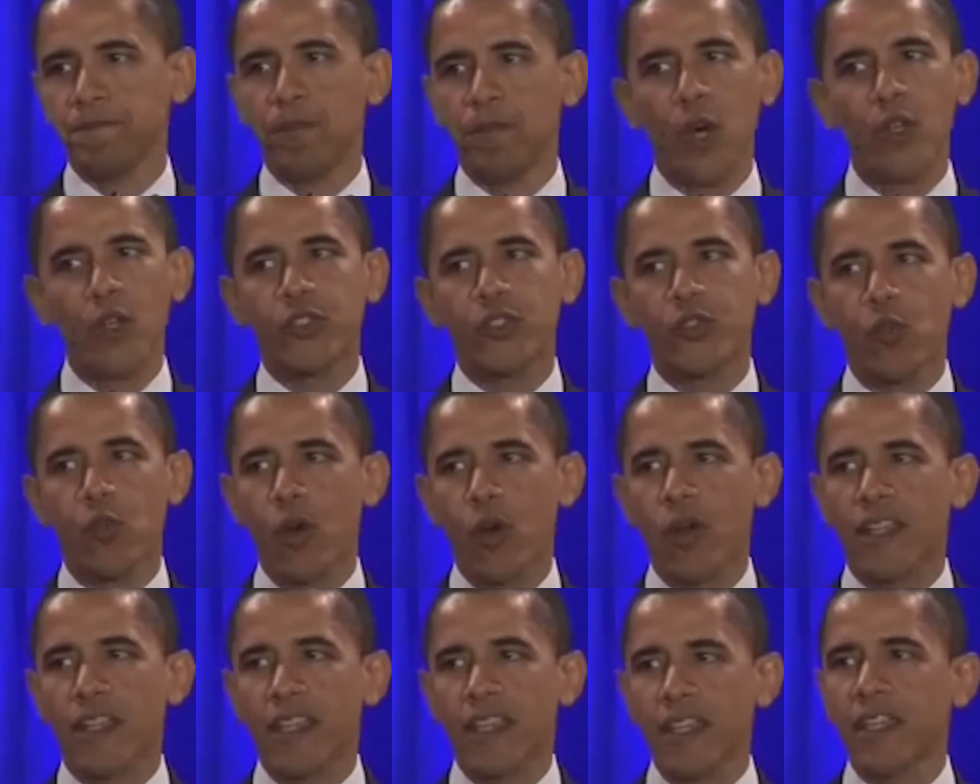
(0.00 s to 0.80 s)
Most
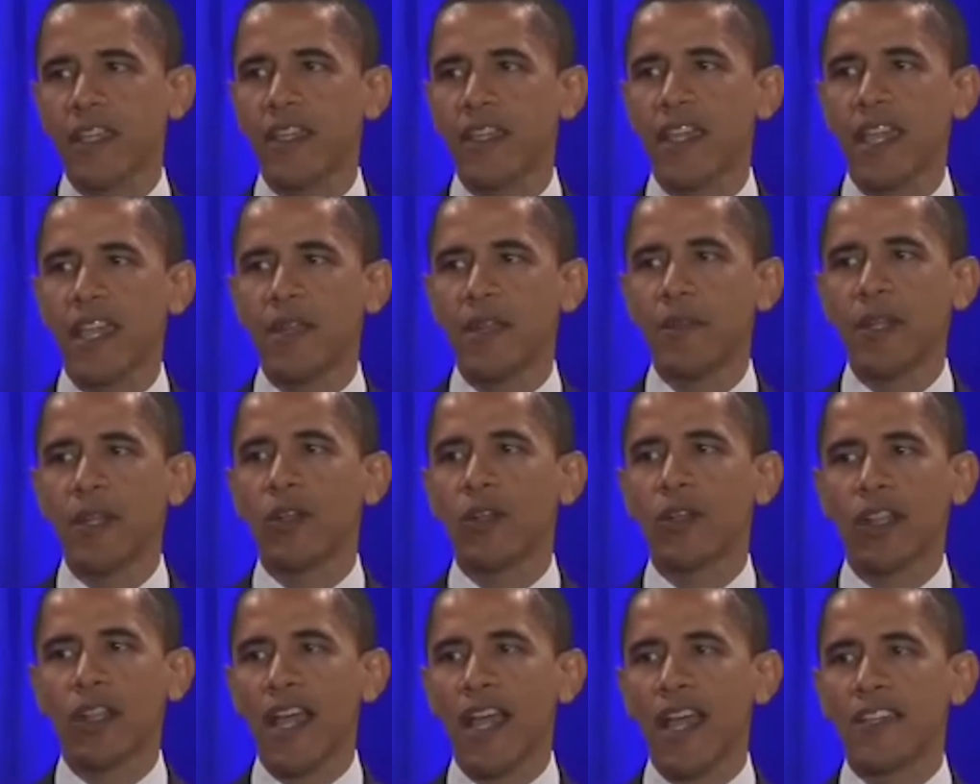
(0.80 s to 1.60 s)
working and
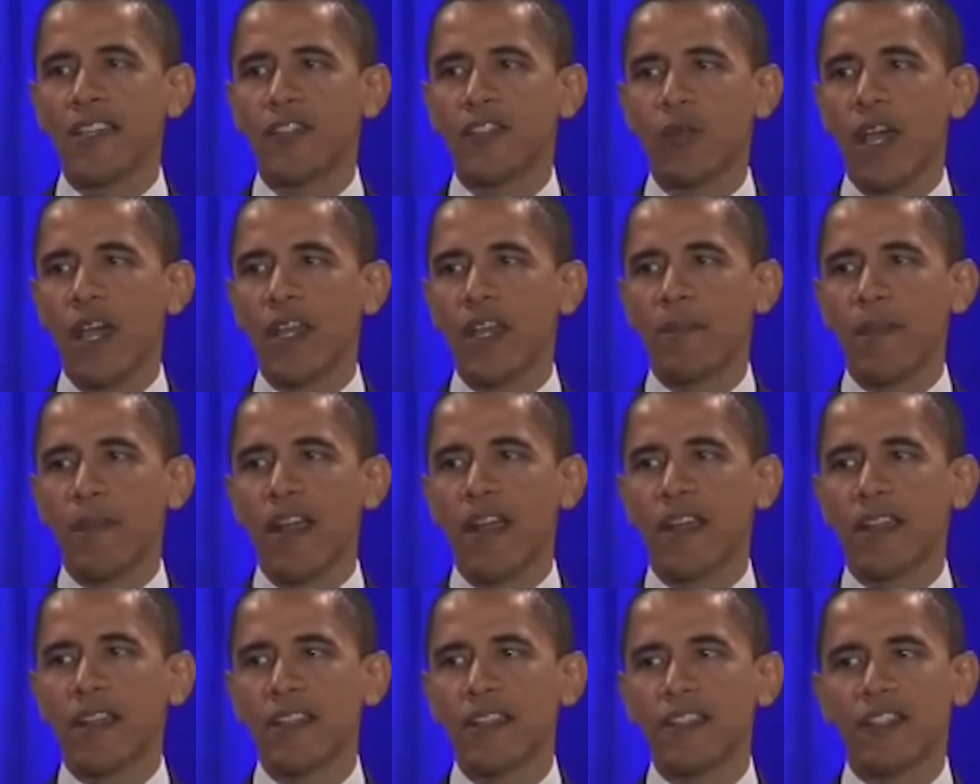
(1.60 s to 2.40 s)
middle-class white
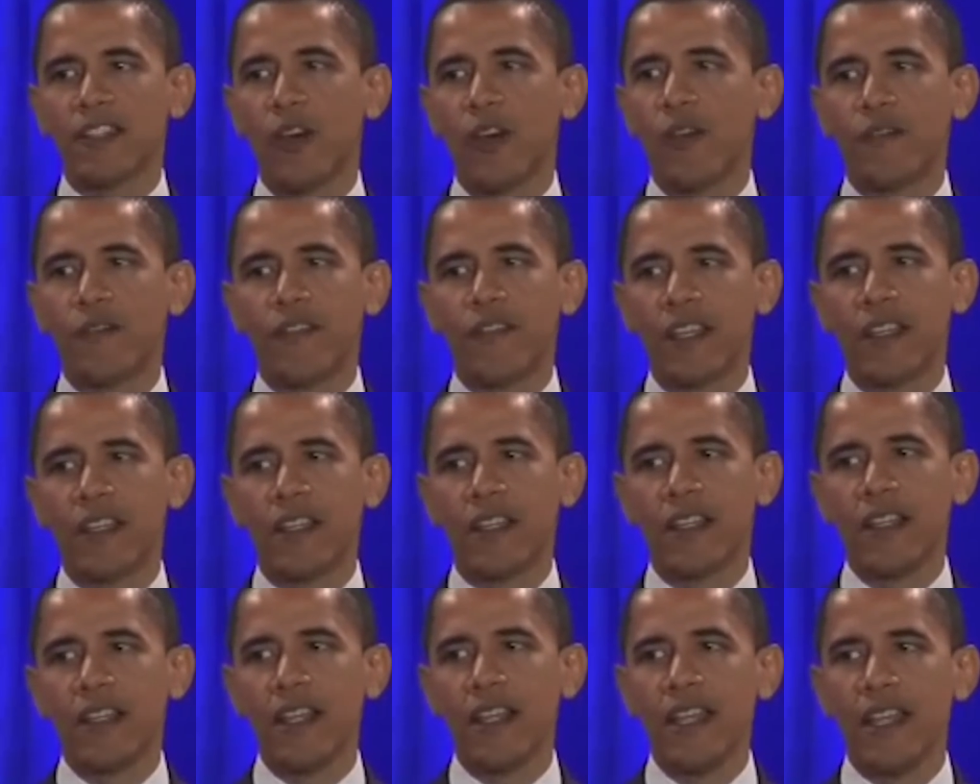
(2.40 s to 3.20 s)
Americans don't
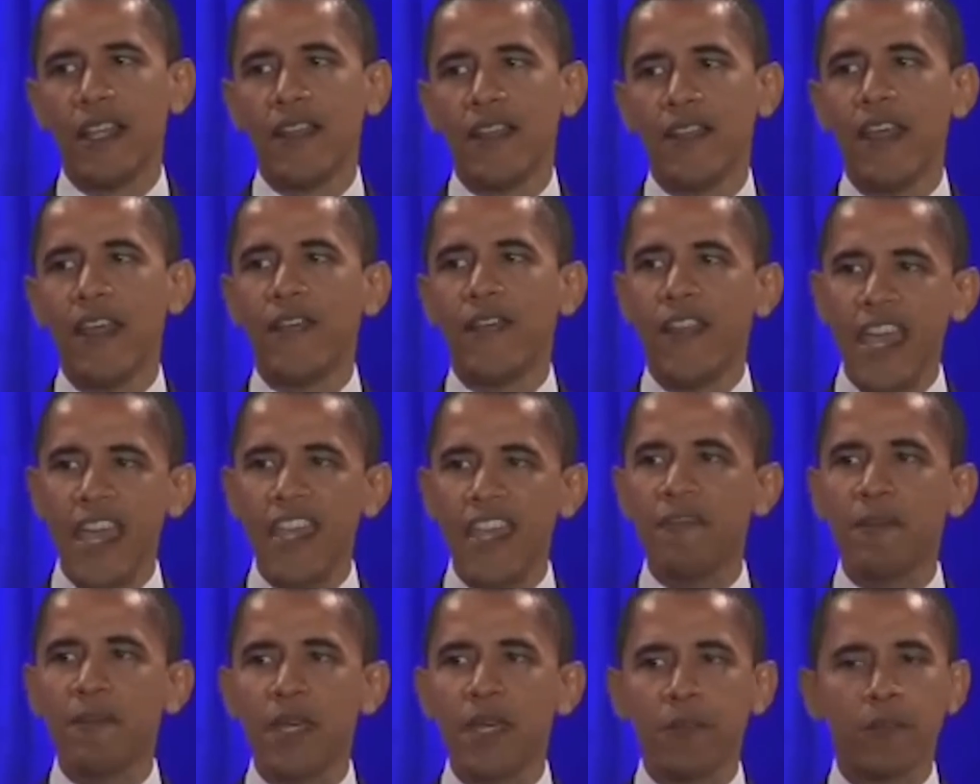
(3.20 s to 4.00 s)
feel that
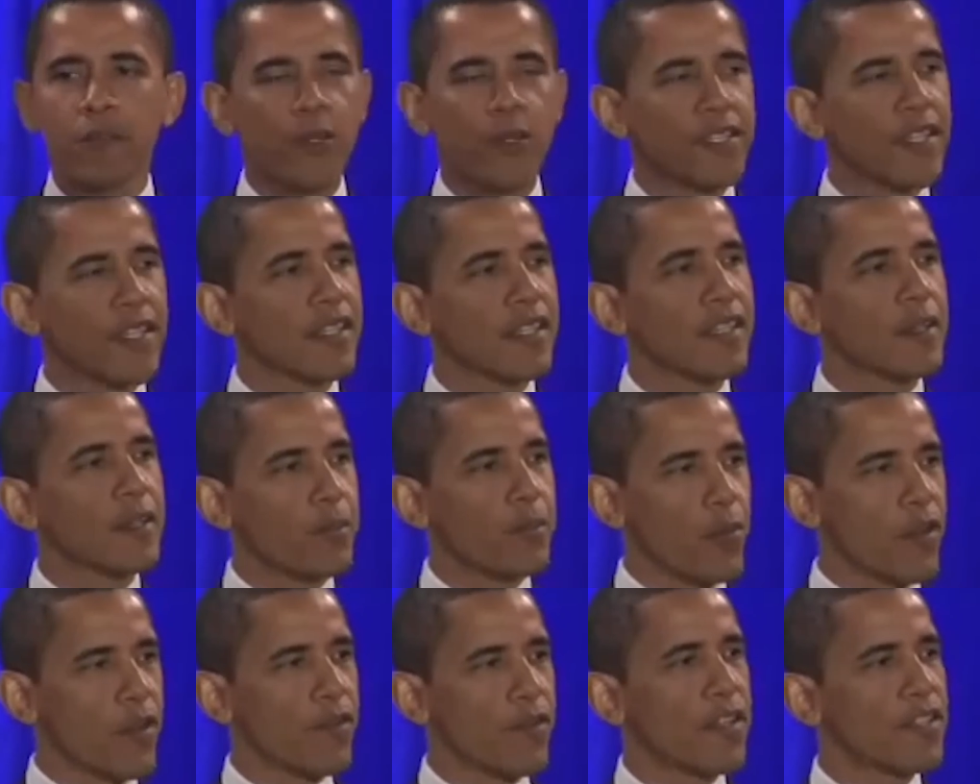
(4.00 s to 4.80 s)
they've been particularly
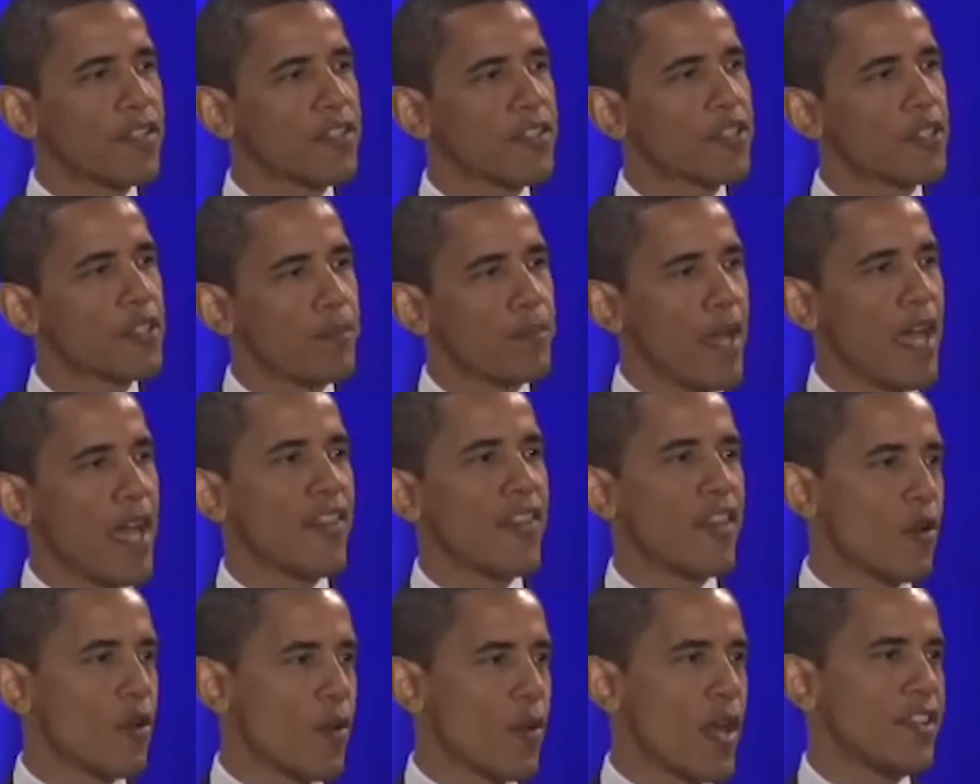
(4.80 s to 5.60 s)
privileged
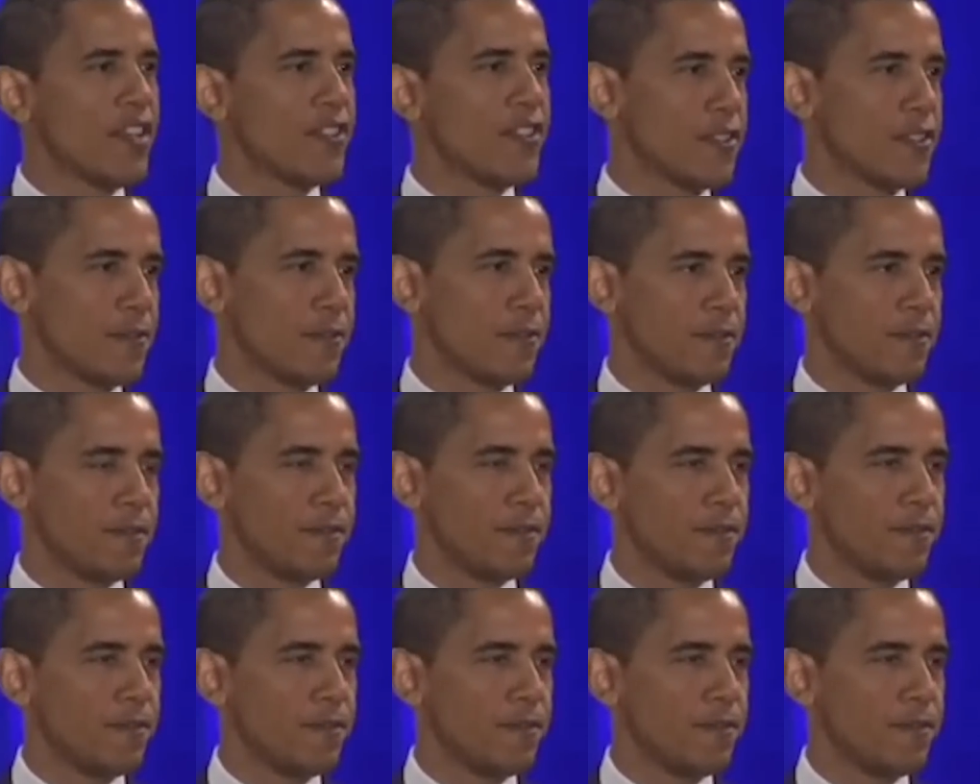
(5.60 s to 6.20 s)
by their race.